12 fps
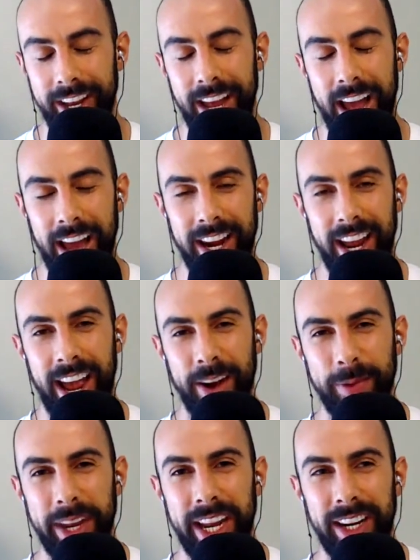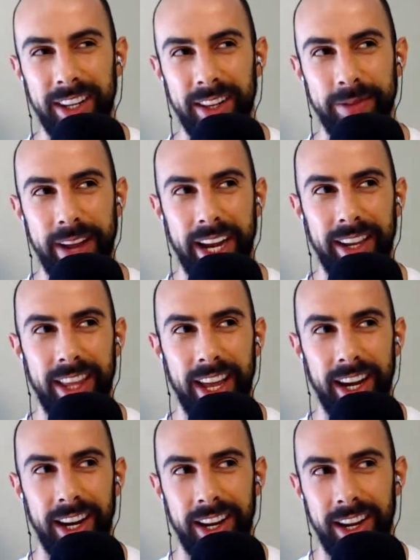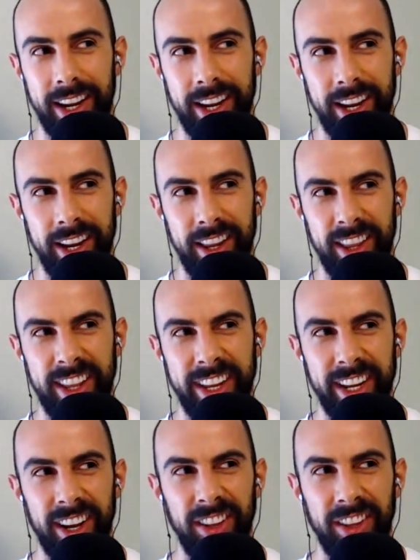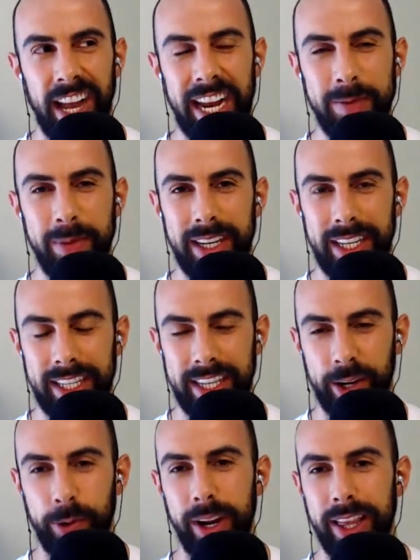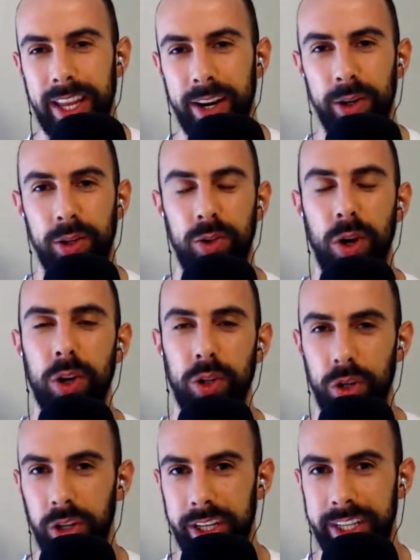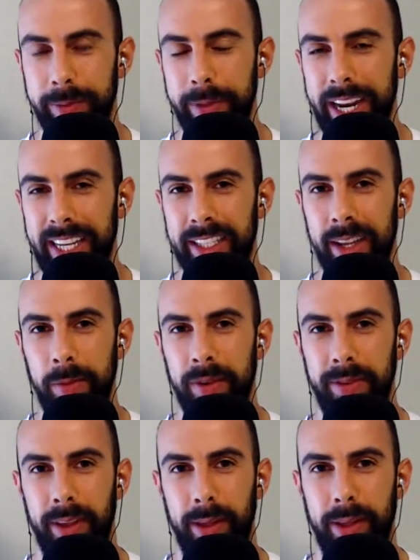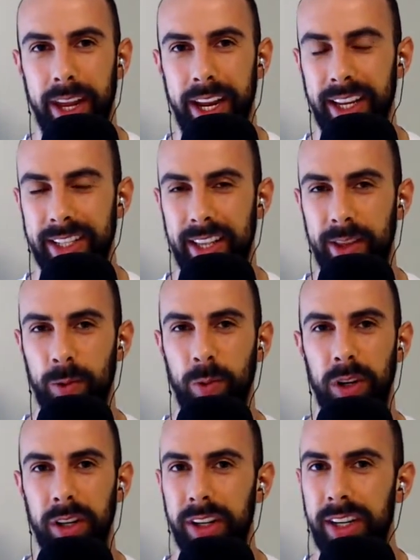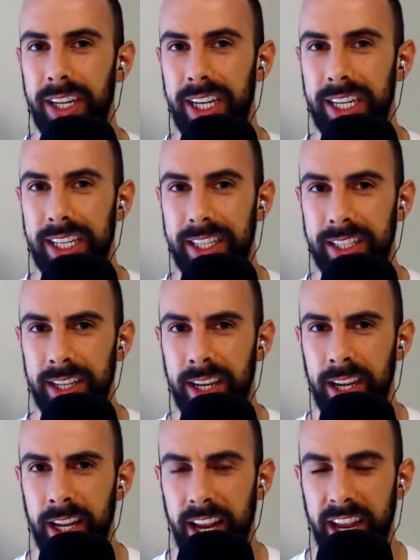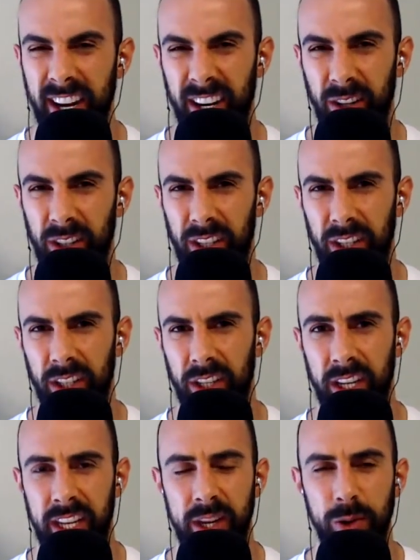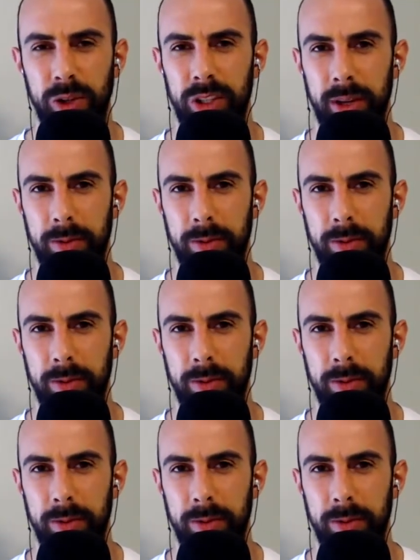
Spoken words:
How do we handle the fact that the alignment isn't quite there structurally to make some of the things that the world needs in a hugely